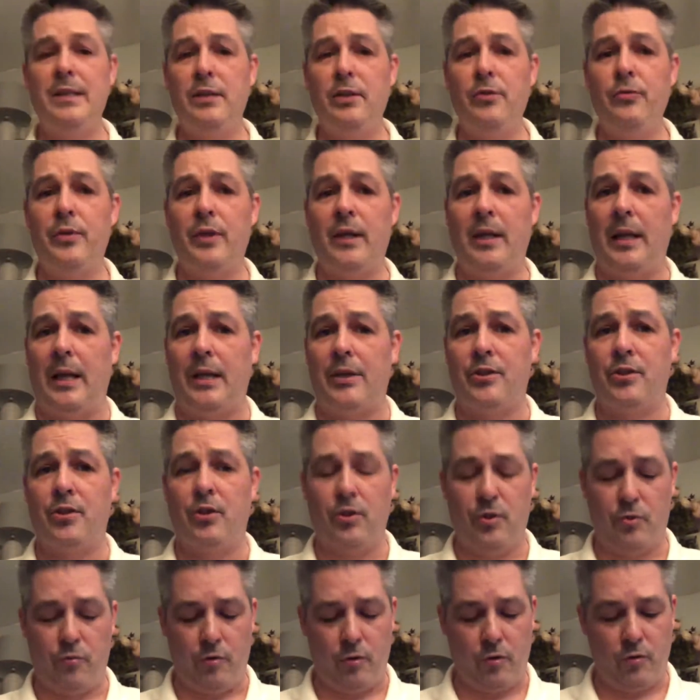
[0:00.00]
do that last year's
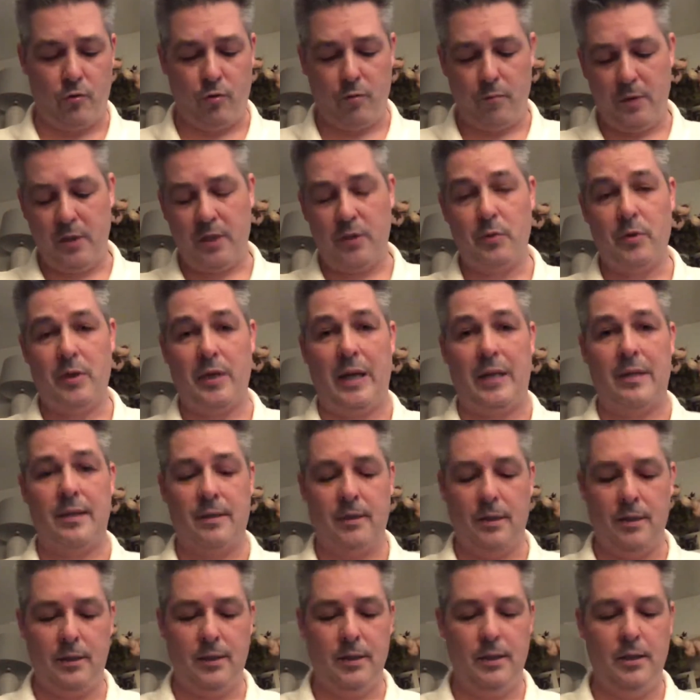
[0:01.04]
Great North Run because it was
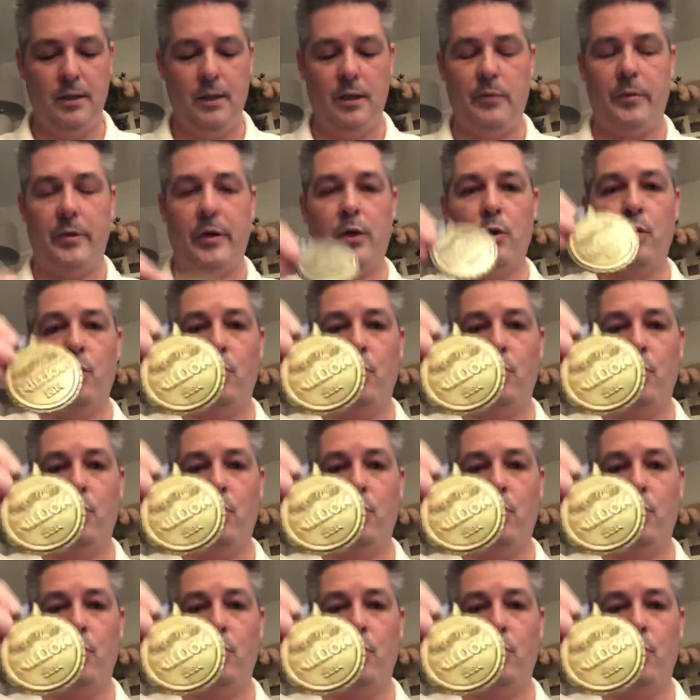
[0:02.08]
cancelled. It went to